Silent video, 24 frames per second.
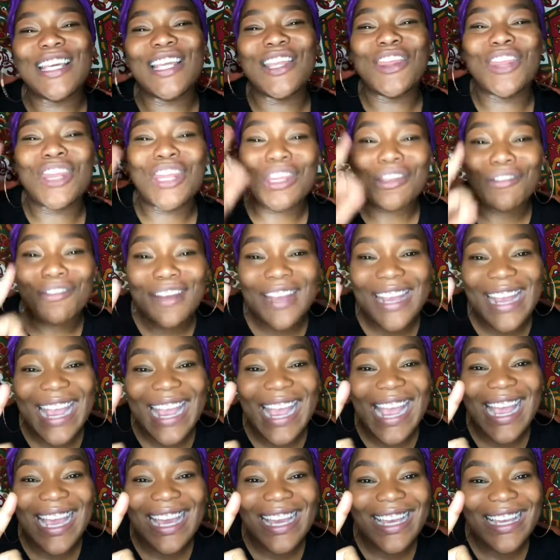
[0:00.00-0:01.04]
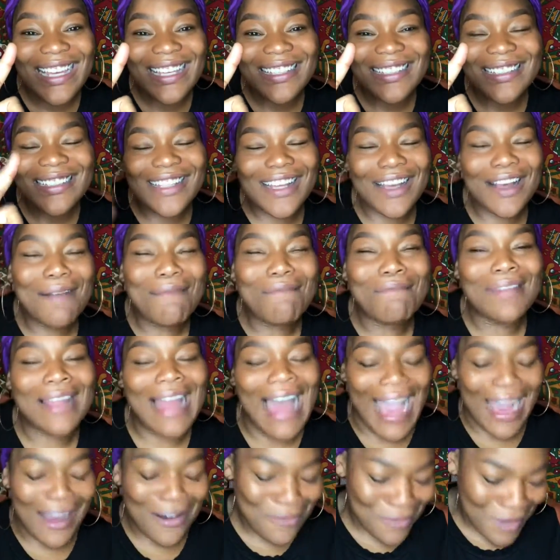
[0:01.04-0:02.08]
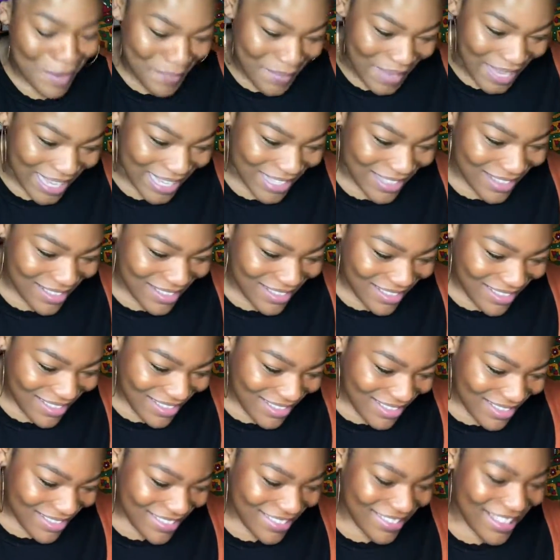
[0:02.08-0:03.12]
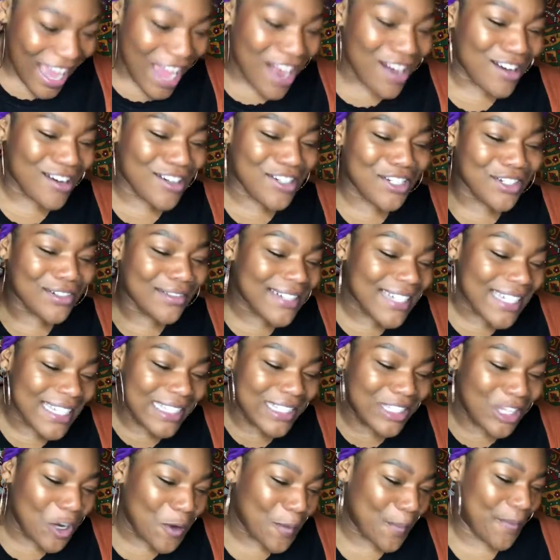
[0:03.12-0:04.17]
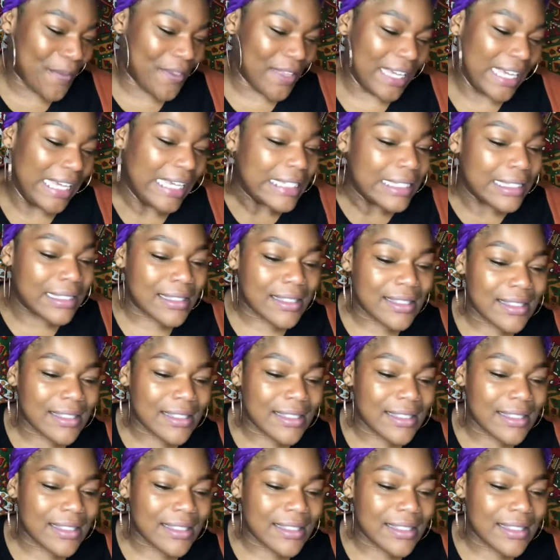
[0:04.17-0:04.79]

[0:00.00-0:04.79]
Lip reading: 3 black women that are doing dope things.